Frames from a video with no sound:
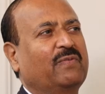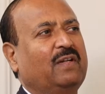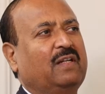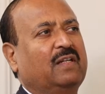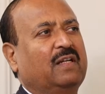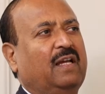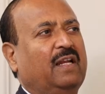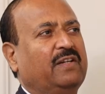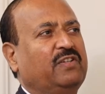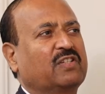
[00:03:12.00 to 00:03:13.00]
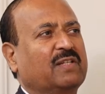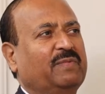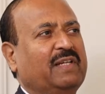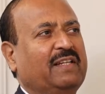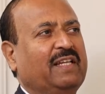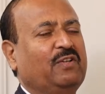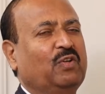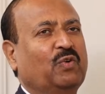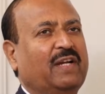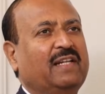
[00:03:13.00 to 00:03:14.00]
of allergy or something. And then you
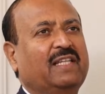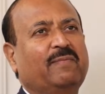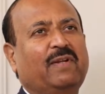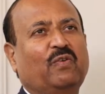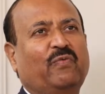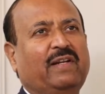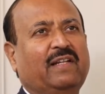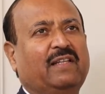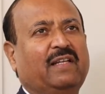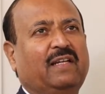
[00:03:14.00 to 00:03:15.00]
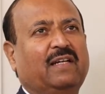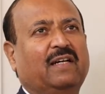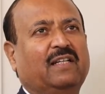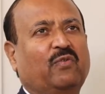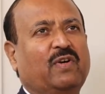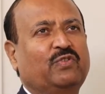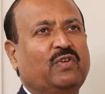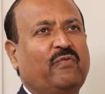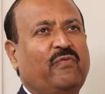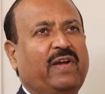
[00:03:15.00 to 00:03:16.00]
look at them and you'll find that they are the ones
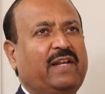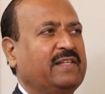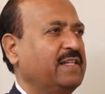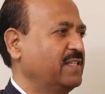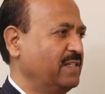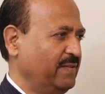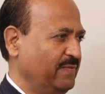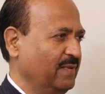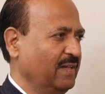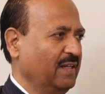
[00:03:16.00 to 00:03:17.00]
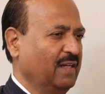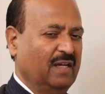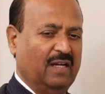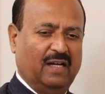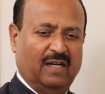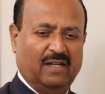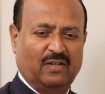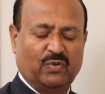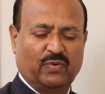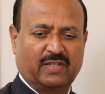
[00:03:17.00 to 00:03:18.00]
who are very sensitive
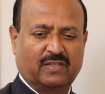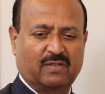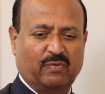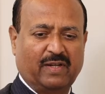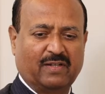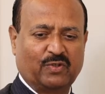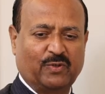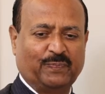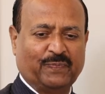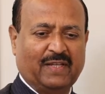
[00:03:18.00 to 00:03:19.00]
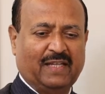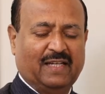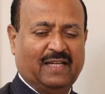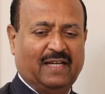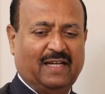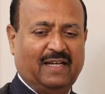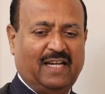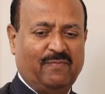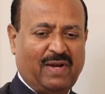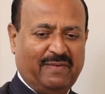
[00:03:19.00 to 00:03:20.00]
towards the one. So
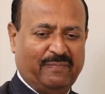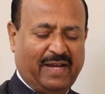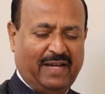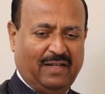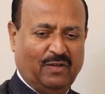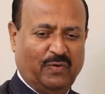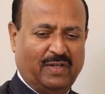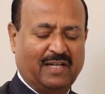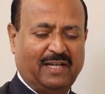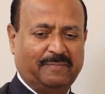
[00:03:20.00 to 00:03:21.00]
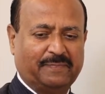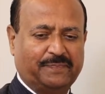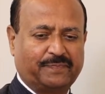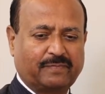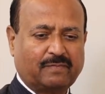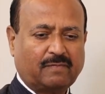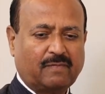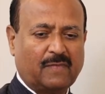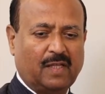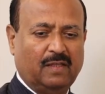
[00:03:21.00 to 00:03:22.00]
in my mind, over time,
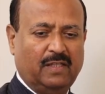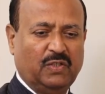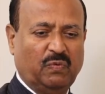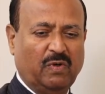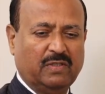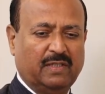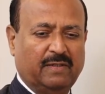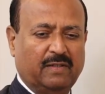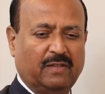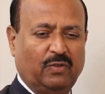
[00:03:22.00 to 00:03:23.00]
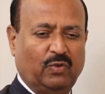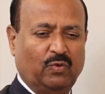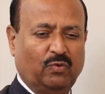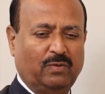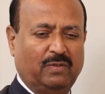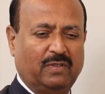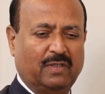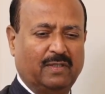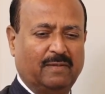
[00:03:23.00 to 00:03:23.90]
this was a huge